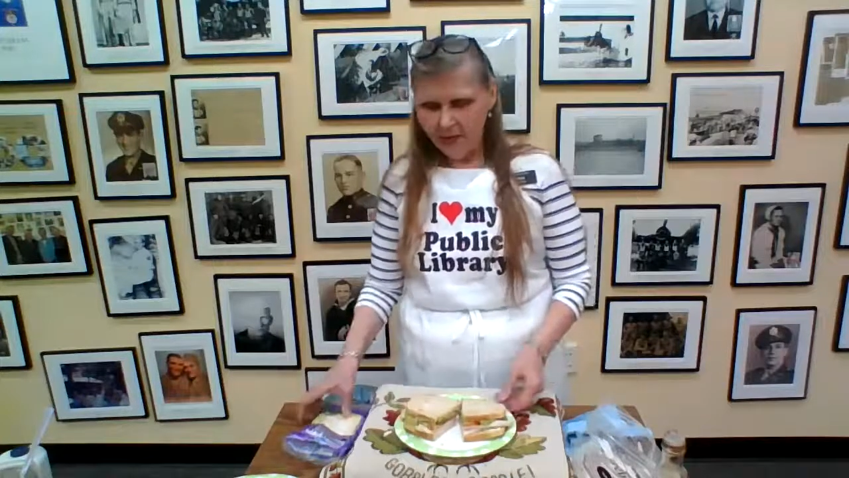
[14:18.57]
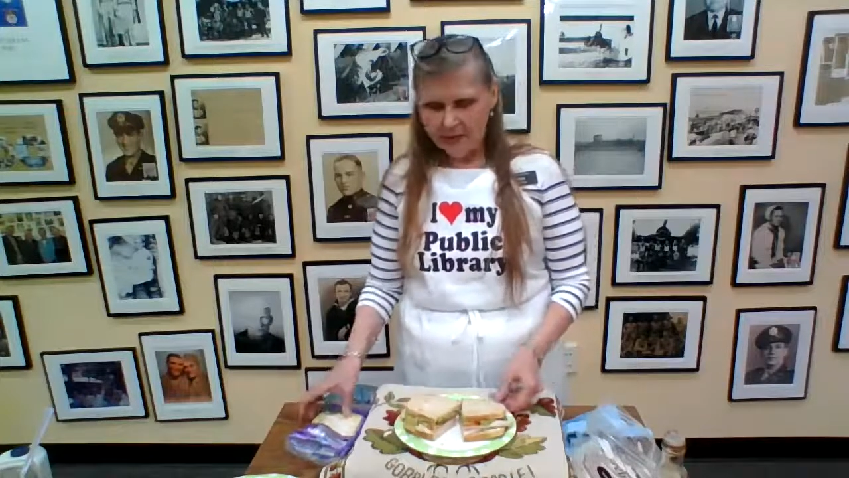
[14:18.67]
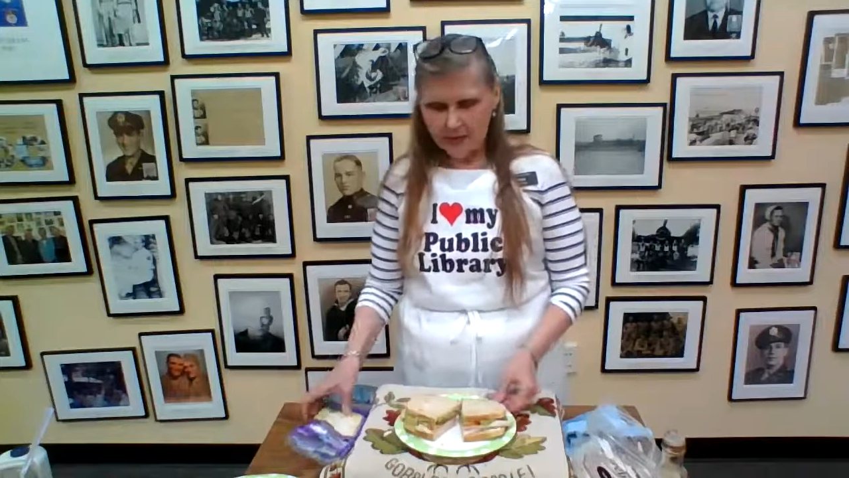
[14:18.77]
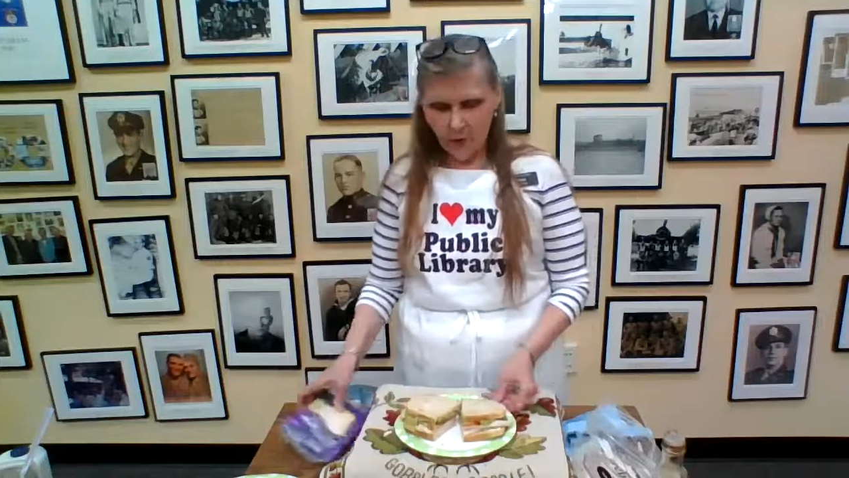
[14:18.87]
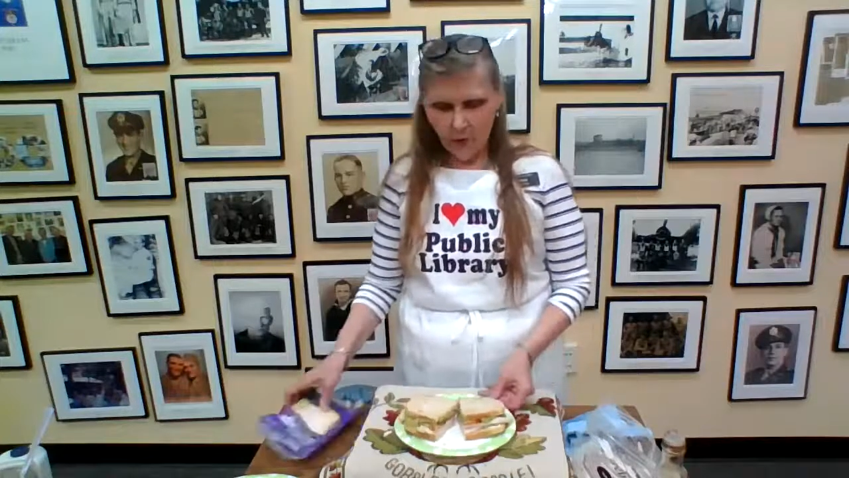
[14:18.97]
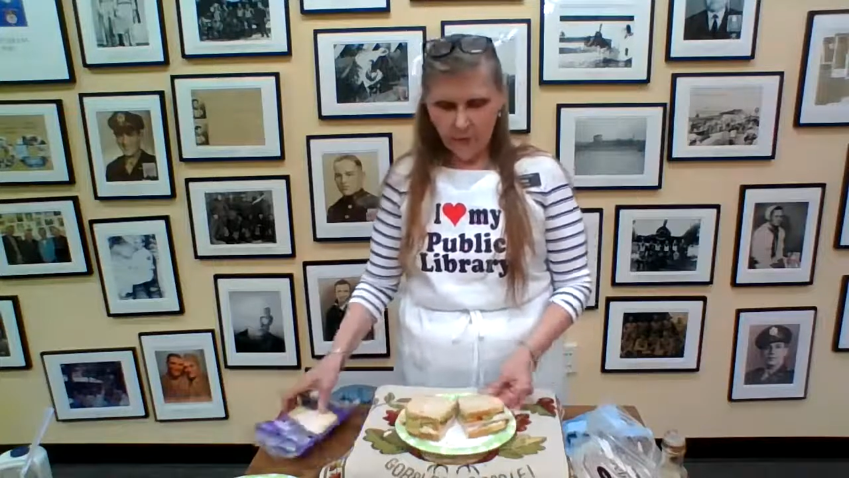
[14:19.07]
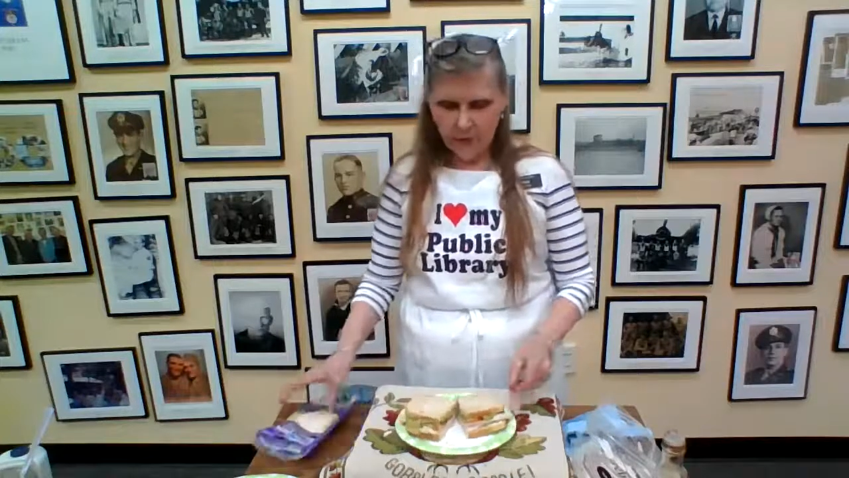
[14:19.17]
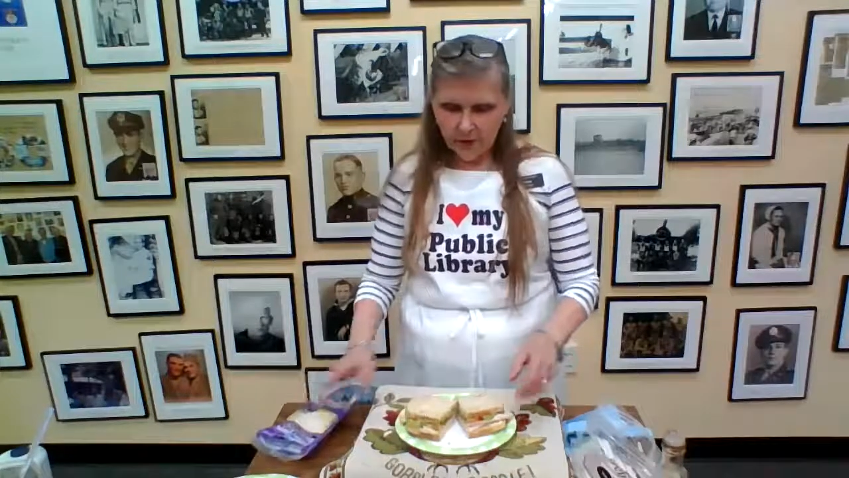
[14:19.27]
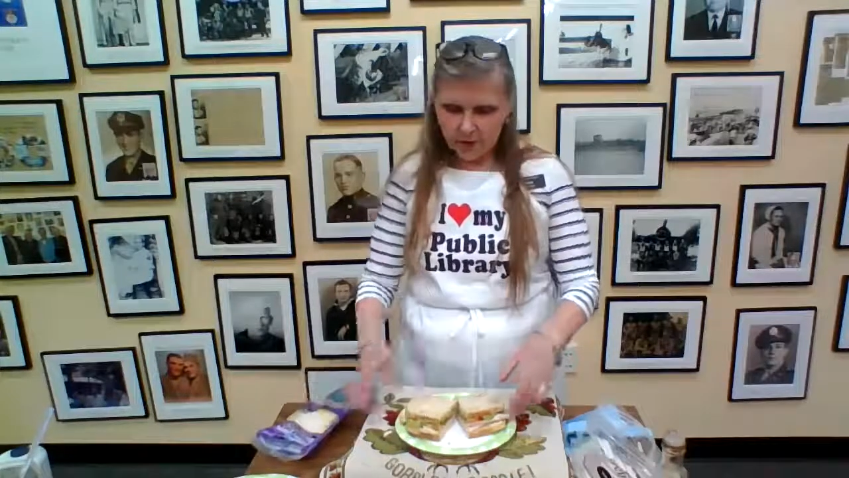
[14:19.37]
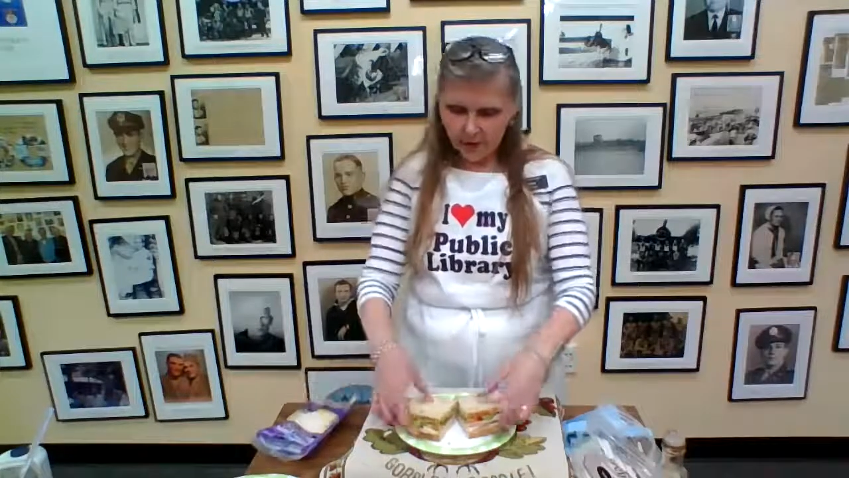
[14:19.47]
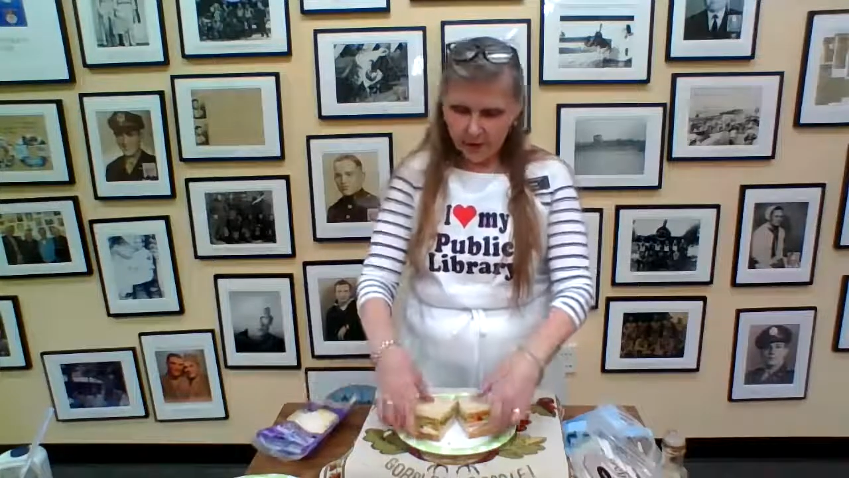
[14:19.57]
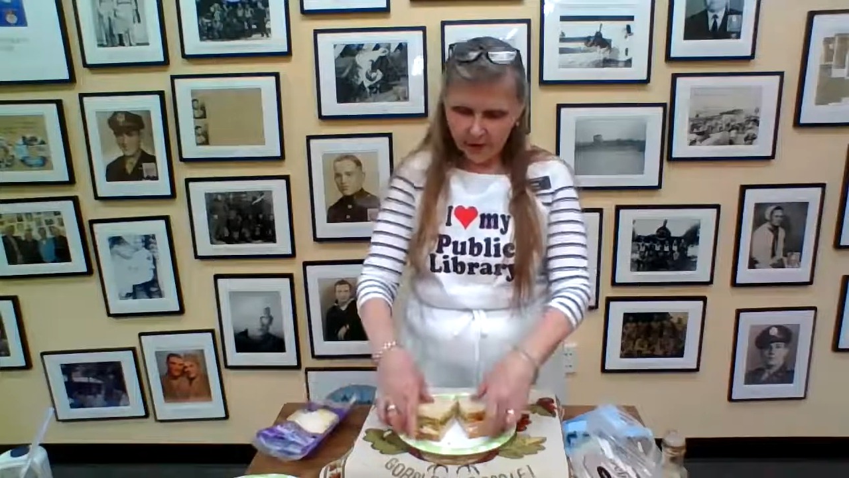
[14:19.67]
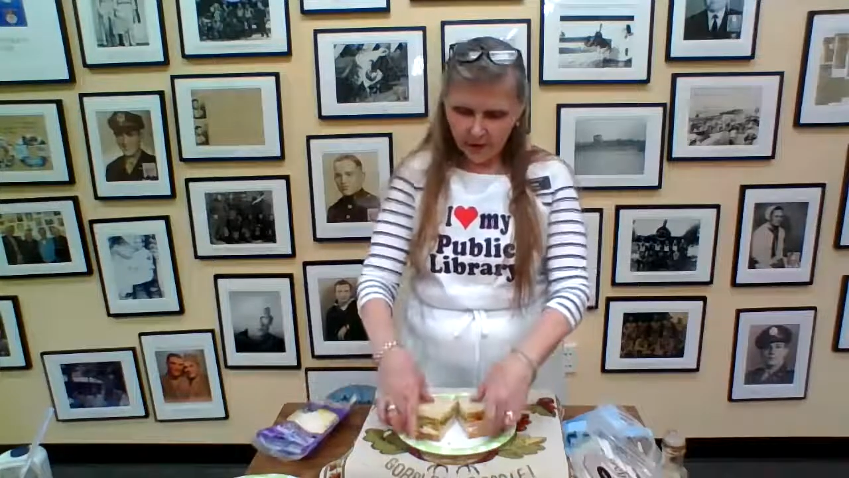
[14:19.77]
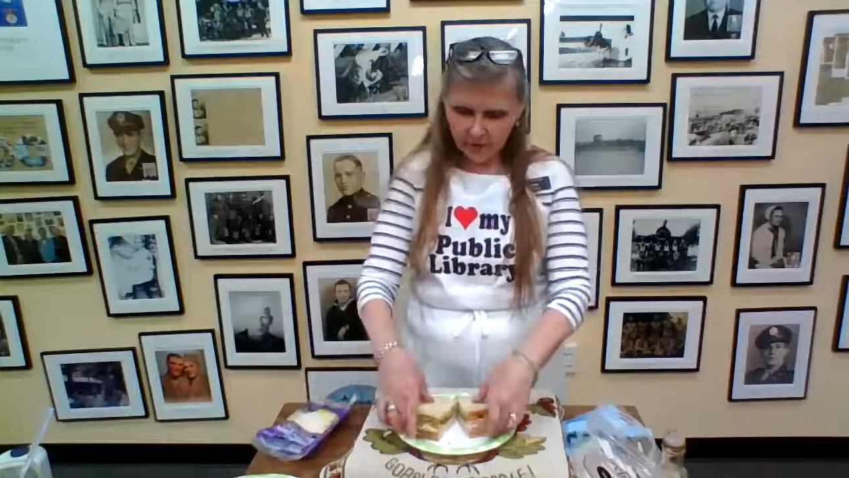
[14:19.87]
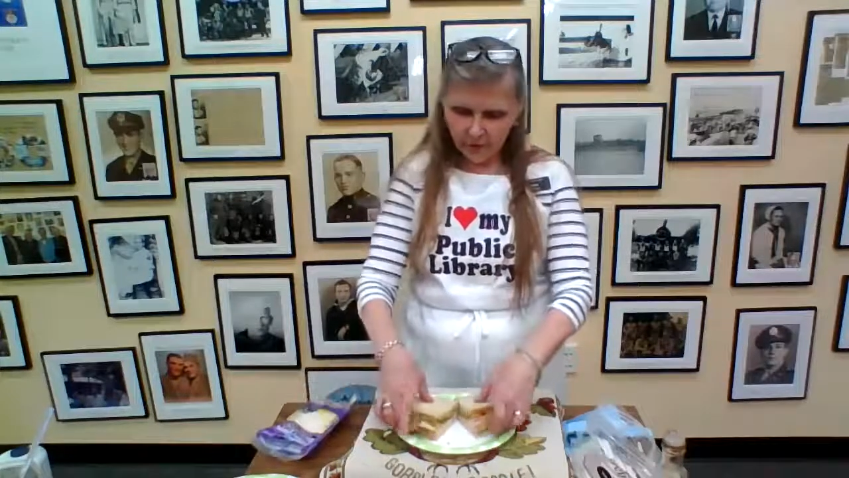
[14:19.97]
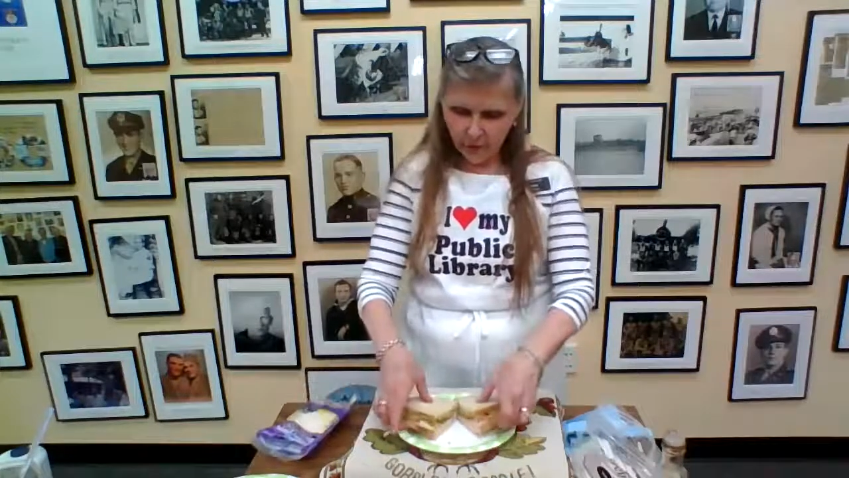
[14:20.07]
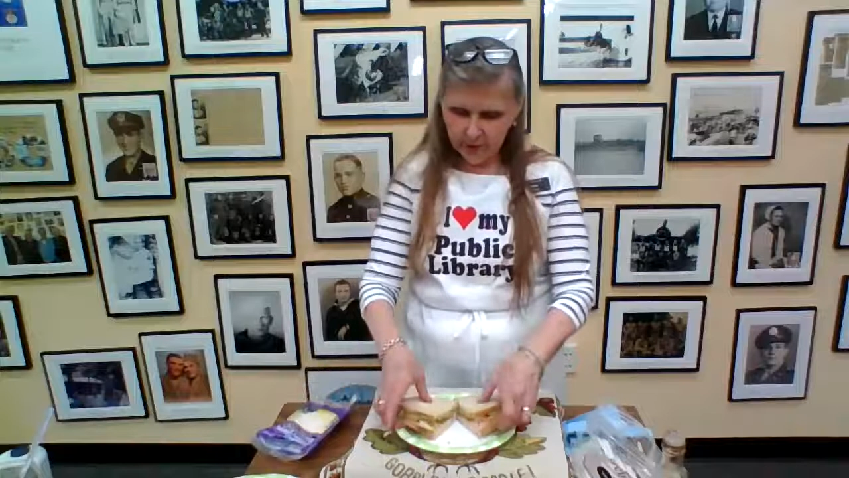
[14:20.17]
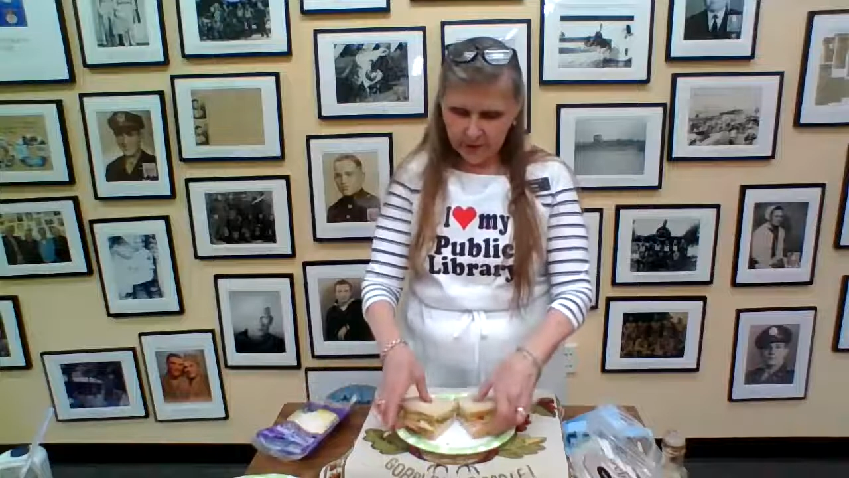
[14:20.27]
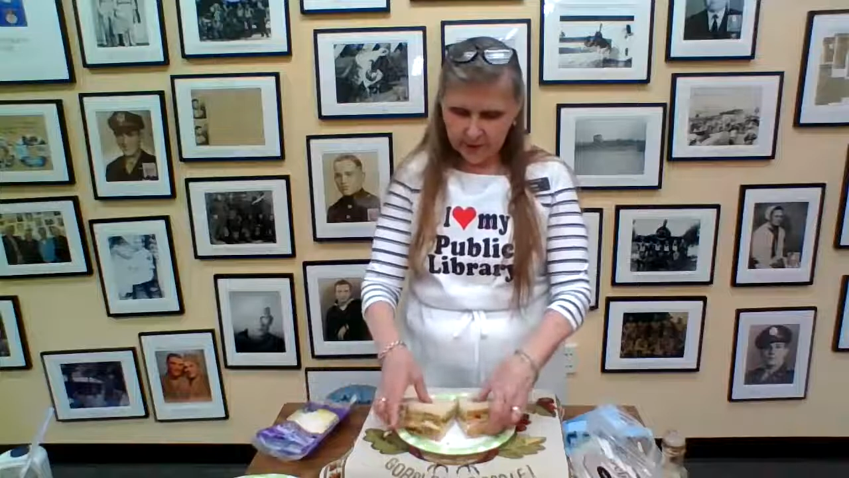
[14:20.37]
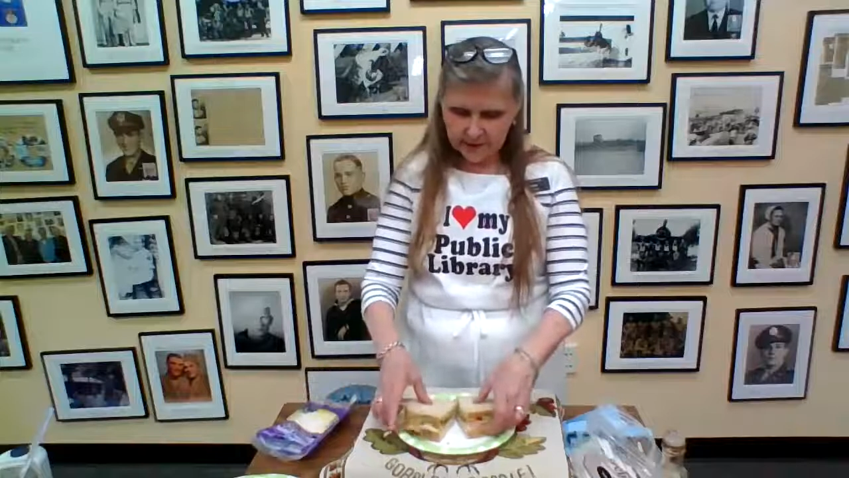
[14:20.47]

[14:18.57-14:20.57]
So there's our California